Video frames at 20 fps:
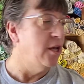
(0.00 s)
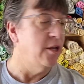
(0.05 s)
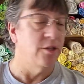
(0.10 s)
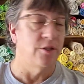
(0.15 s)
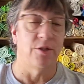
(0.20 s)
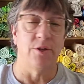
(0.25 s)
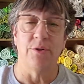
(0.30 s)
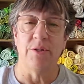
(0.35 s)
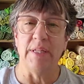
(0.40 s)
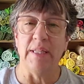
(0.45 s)

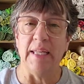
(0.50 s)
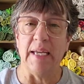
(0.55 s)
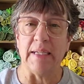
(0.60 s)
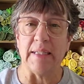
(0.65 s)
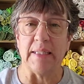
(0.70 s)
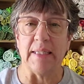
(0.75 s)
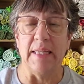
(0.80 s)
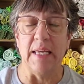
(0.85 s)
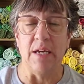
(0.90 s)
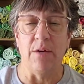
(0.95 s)
So the
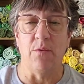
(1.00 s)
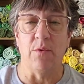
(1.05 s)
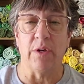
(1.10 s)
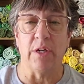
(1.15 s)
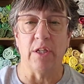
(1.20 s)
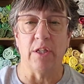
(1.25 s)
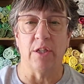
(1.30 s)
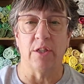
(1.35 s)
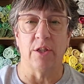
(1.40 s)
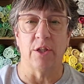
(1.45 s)
next thing we're
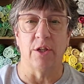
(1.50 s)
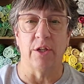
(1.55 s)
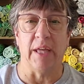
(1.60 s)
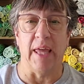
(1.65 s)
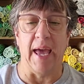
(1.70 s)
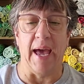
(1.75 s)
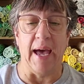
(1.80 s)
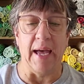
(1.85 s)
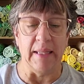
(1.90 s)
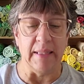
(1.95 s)
going to
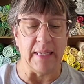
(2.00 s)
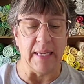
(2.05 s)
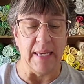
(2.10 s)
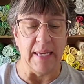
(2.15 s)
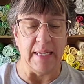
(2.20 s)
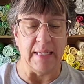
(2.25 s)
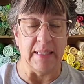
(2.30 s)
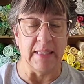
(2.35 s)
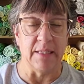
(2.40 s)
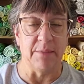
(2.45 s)
look at
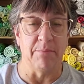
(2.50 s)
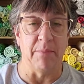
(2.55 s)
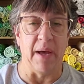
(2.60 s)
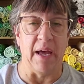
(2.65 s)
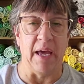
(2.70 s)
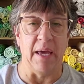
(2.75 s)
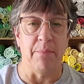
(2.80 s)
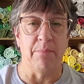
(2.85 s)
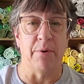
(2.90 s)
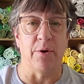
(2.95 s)
is
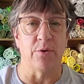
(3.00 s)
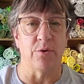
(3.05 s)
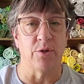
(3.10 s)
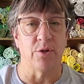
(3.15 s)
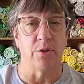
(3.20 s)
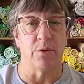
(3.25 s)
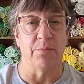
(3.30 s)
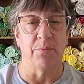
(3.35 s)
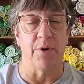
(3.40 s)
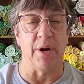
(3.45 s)
my
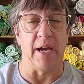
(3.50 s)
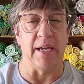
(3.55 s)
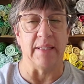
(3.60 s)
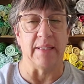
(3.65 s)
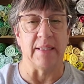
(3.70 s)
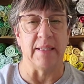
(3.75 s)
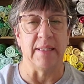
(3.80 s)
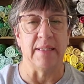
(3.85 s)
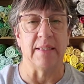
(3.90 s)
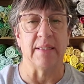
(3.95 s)
postal
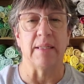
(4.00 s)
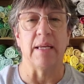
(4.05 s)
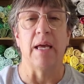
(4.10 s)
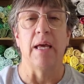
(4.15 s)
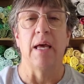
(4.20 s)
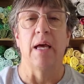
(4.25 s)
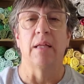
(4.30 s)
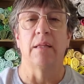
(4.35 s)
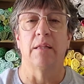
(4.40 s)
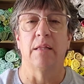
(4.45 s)
prizes.
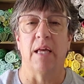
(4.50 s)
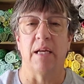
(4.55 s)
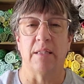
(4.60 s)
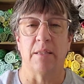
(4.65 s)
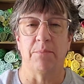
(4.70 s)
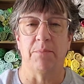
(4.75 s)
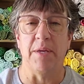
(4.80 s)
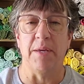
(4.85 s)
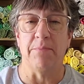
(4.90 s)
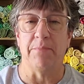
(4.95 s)

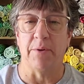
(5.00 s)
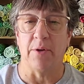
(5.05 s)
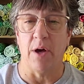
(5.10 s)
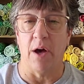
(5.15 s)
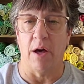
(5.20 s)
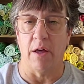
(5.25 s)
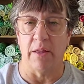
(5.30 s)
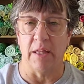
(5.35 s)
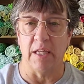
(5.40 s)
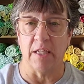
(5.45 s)
Lots of people
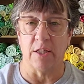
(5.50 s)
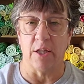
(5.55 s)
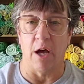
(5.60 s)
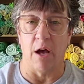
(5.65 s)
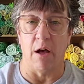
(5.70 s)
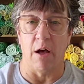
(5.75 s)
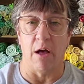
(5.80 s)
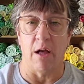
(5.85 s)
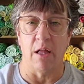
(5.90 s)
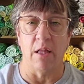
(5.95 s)
call this
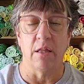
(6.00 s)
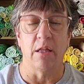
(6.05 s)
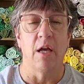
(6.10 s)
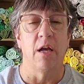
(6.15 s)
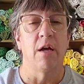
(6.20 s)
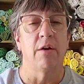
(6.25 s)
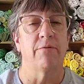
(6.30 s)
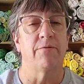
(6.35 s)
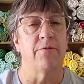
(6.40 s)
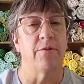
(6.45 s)
haul.
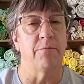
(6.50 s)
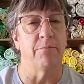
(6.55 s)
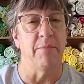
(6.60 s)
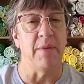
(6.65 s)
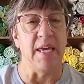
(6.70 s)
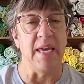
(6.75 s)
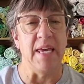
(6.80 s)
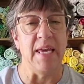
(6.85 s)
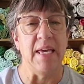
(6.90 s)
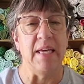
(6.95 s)
For
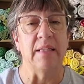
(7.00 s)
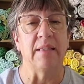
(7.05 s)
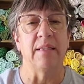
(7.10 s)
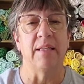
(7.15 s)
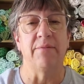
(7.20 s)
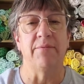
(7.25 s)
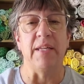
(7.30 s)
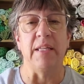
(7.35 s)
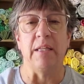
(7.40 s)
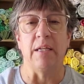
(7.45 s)
me,
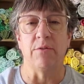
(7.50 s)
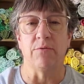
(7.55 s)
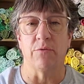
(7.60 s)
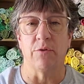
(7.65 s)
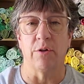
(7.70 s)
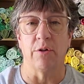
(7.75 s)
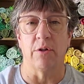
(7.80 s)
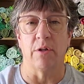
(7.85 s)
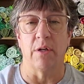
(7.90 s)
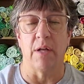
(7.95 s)
living in
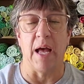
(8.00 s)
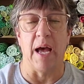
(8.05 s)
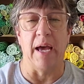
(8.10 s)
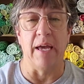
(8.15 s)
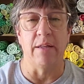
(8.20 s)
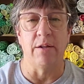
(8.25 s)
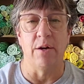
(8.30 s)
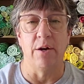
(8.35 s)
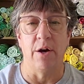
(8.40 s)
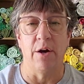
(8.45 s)
rural
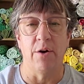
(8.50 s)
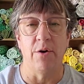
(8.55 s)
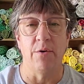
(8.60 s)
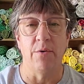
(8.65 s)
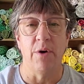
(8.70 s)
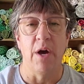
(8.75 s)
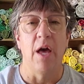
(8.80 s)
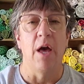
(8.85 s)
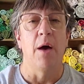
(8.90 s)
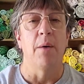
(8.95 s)

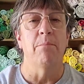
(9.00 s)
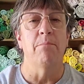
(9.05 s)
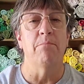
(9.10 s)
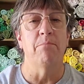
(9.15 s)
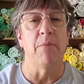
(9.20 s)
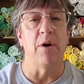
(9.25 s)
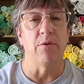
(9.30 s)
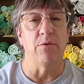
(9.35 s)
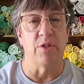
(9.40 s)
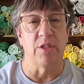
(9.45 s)
Idaho,
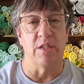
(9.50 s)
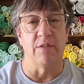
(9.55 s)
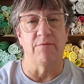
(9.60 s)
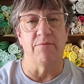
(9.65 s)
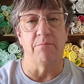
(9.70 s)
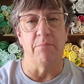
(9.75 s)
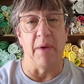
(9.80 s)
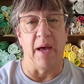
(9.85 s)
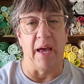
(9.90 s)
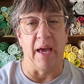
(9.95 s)
most
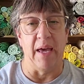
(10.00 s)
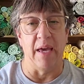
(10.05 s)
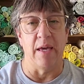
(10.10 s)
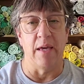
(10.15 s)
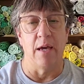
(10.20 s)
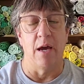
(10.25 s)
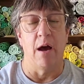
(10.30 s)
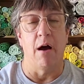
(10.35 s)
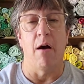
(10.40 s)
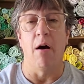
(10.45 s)
of
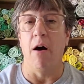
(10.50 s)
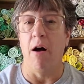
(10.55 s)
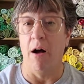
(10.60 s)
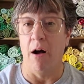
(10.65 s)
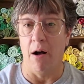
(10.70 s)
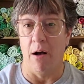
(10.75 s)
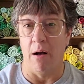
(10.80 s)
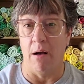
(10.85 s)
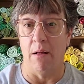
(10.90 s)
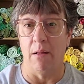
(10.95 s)
my
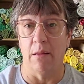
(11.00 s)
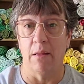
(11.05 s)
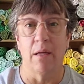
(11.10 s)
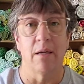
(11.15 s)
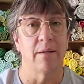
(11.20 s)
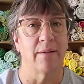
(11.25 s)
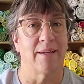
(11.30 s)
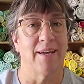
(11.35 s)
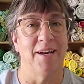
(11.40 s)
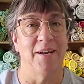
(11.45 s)
haul
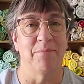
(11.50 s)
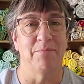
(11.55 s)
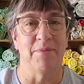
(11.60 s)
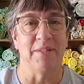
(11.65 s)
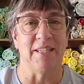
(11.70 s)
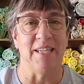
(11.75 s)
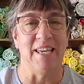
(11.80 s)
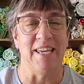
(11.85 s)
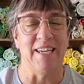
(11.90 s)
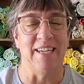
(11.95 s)

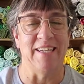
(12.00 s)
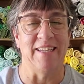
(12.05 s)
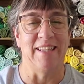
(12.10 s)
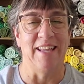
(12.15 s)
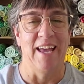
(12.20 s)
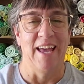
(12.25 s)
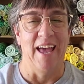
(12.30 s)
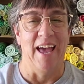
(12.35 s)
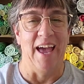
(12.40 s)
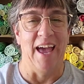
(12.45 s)
comes
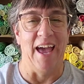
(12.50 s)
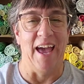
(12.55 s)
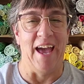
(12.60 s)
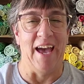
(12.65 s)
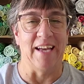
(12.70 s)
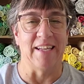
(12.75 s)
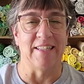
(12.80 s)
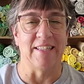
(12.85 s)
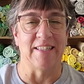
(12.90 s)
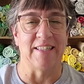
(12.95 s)
in
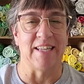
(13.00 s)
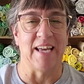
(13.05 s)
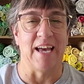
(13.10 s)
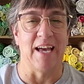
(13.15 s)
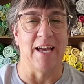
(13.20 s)
as